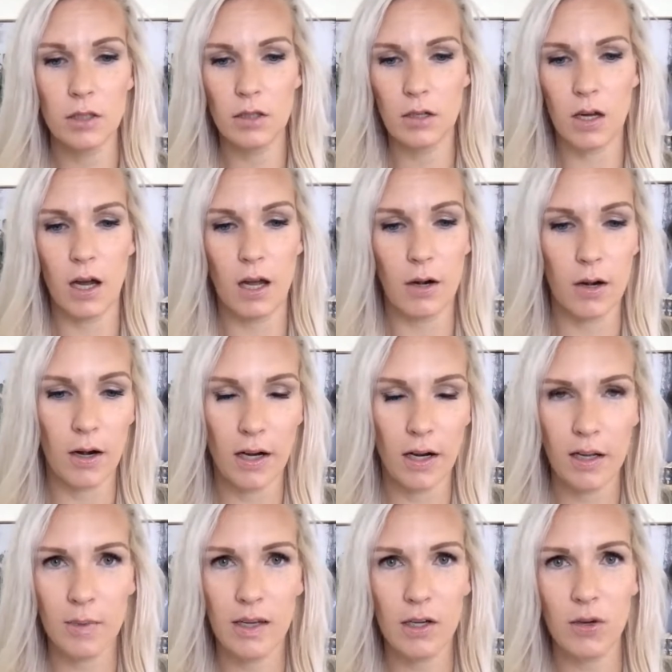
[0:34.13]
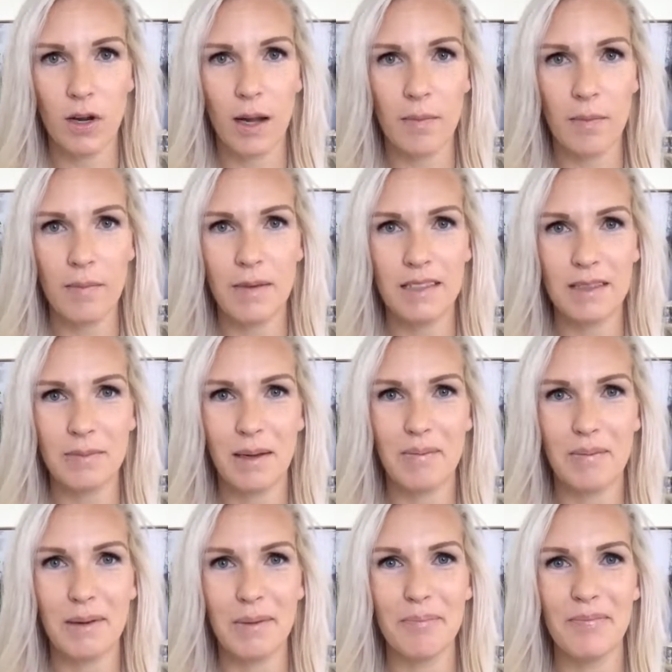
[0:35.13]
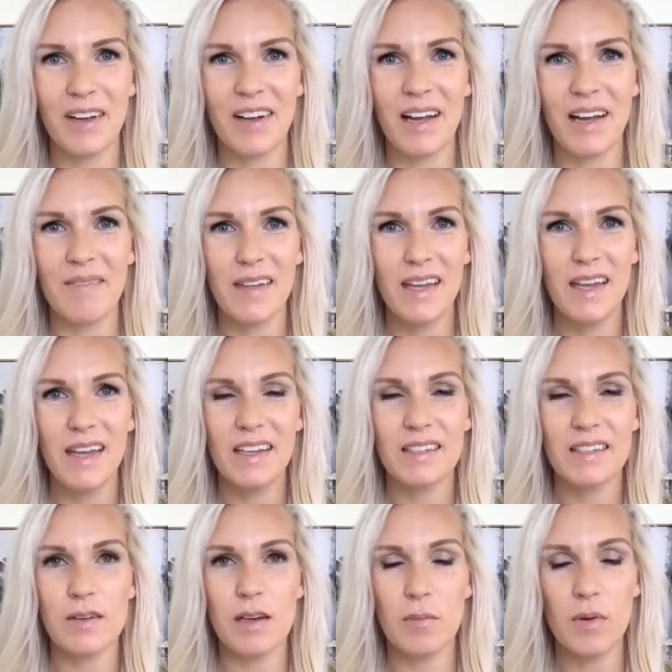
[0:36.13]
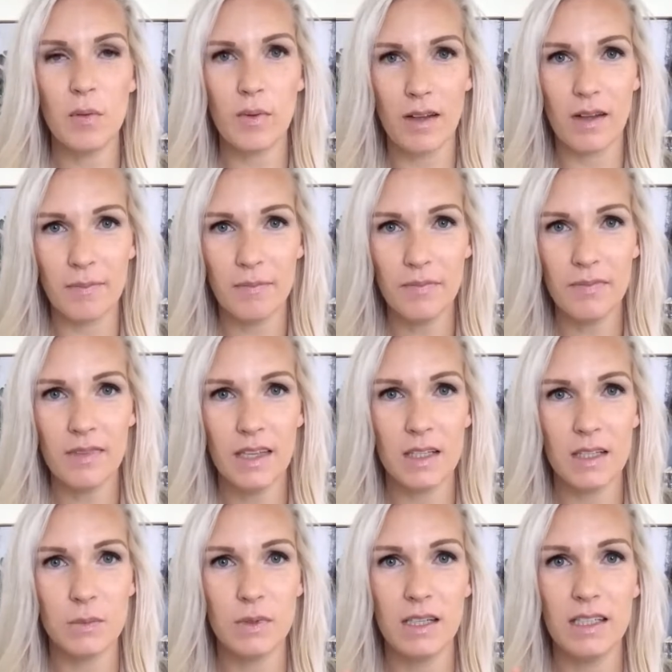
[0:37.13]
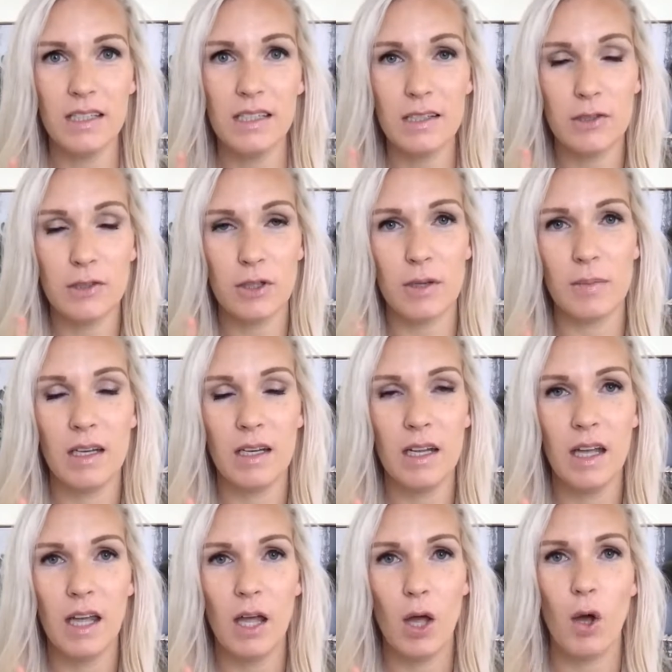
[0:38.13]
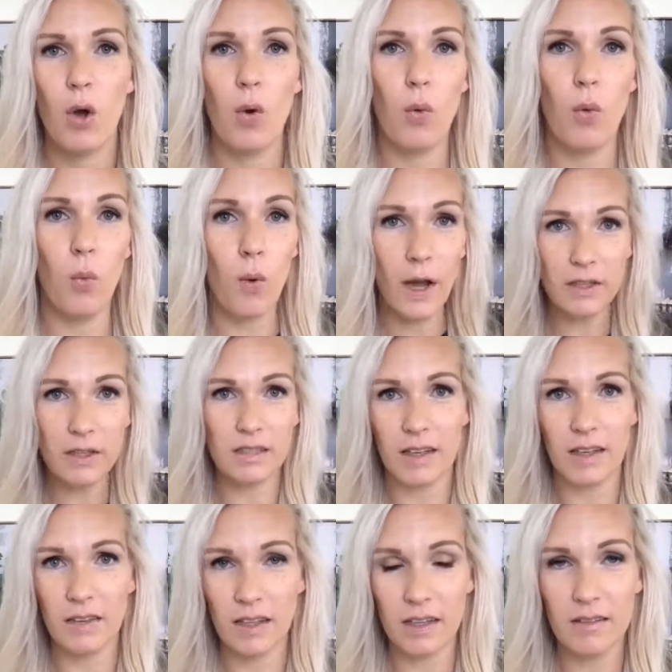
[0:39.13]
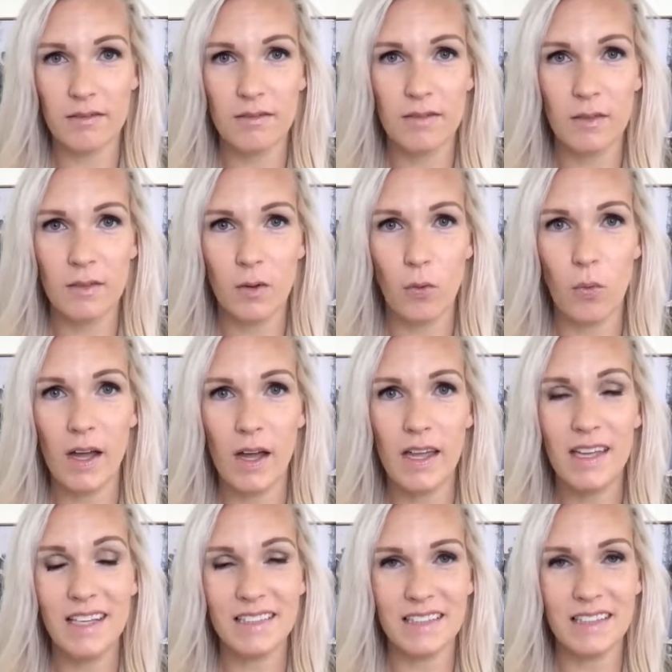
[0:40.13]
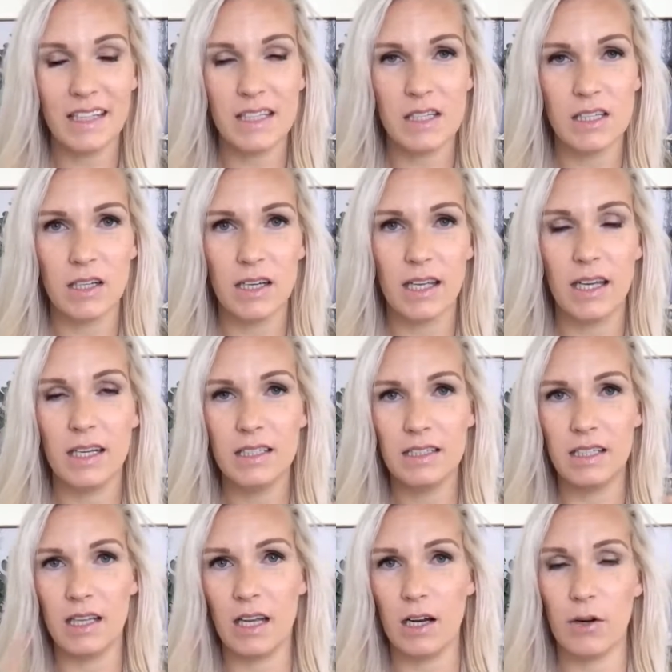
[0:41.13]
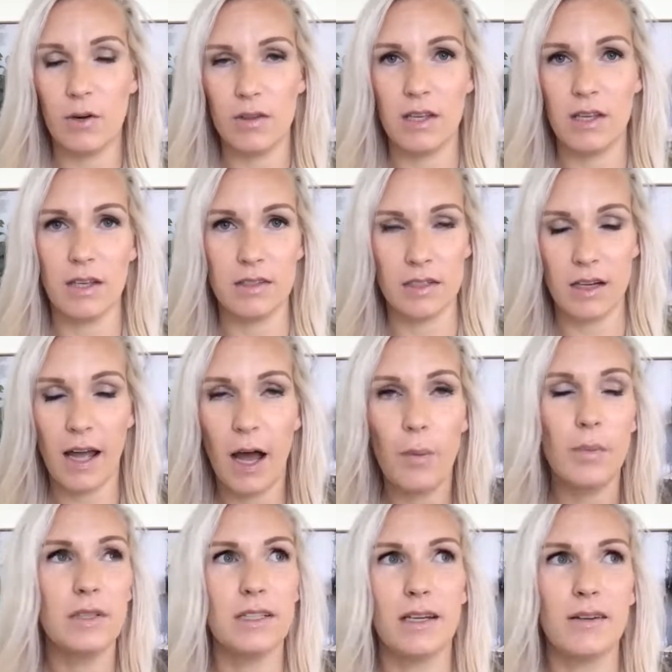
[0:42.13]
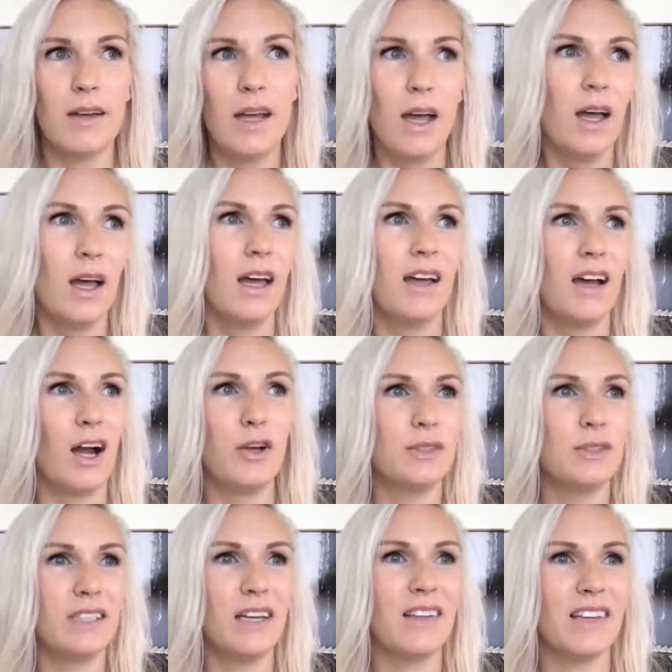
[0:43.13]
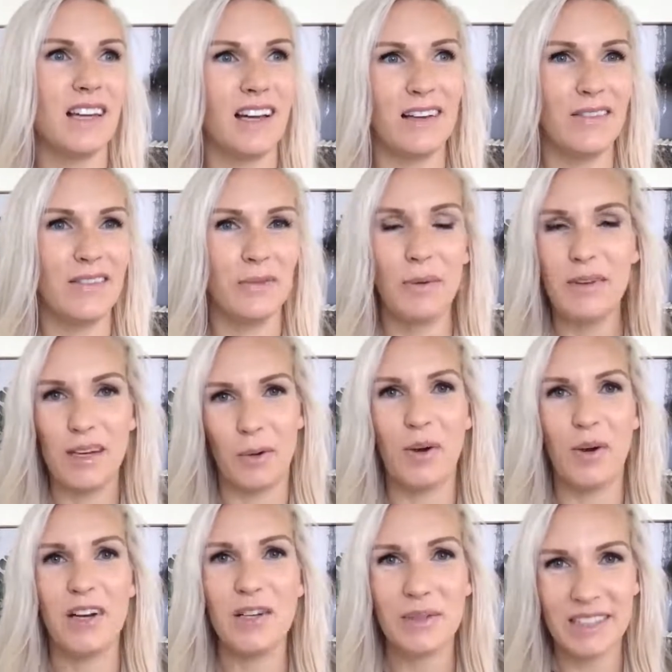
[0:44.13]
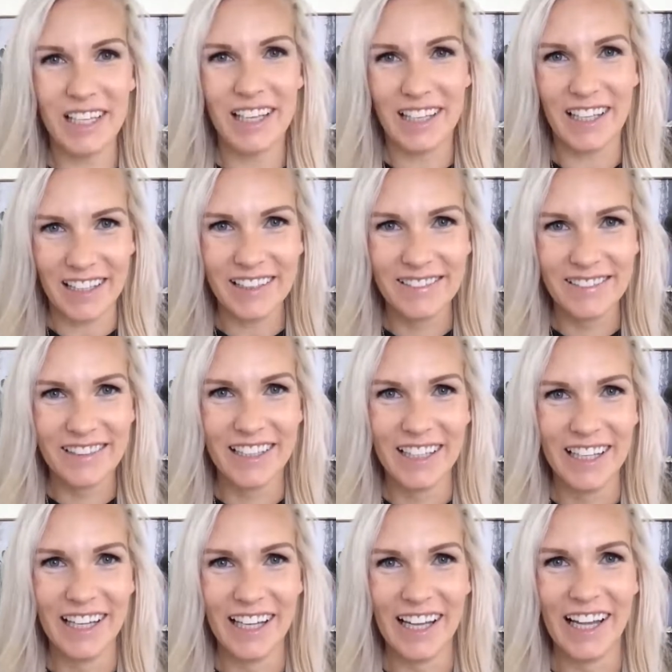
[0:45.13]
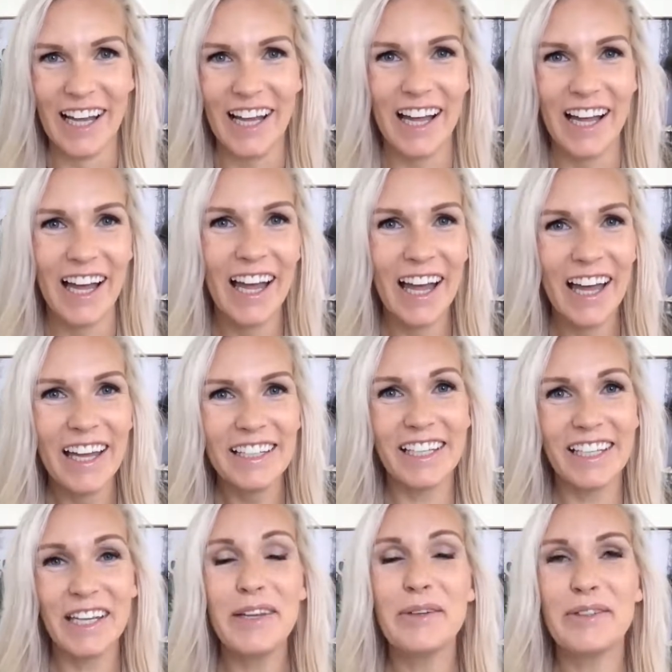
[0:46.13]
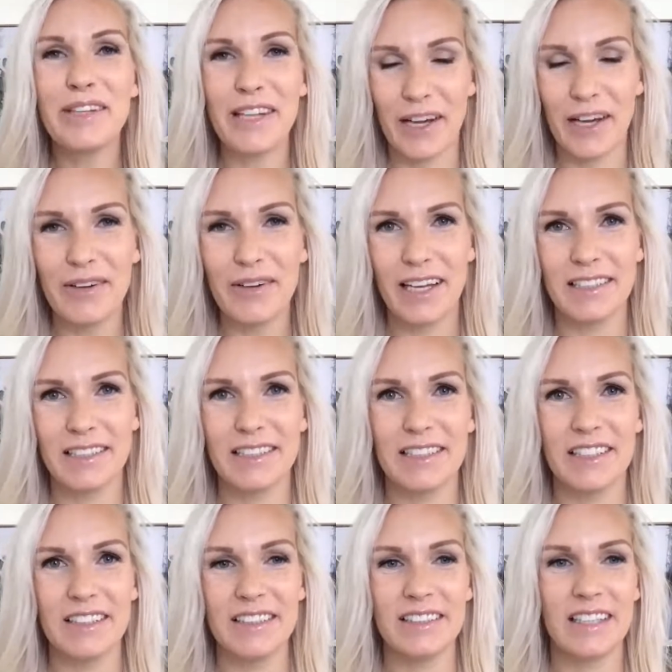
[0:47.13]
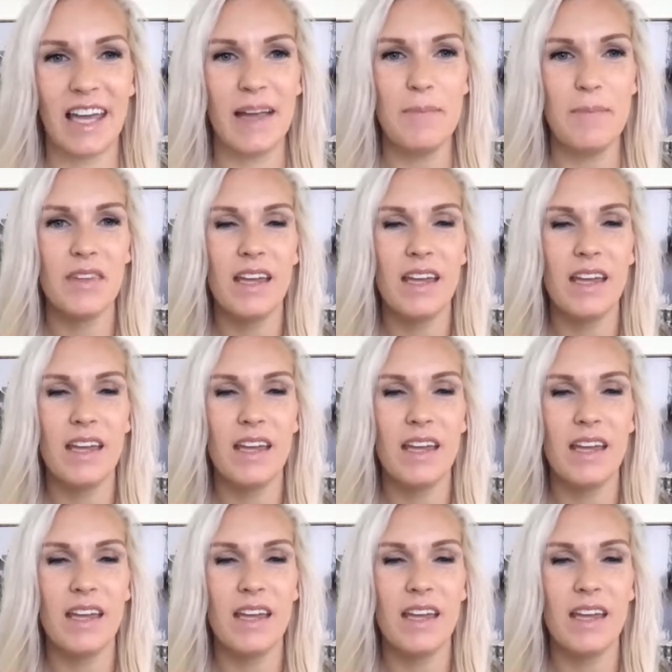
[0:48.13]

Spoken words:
I recommend grab that piece of paper. All right. So, number one is we need to determine what you're selling. What is it that's going to get us to that 100,000? How much are you selling? What are you selling to get you to the $100,000? Okay.